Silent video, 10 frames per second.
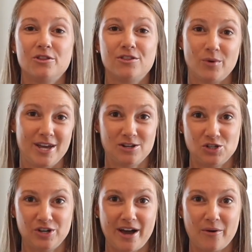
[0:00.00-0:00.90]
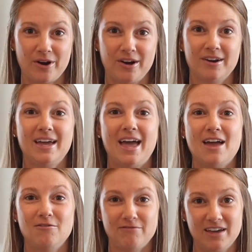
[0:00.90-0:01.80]
300-hour,
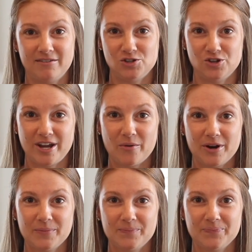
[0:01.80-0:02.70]
and 500-hour.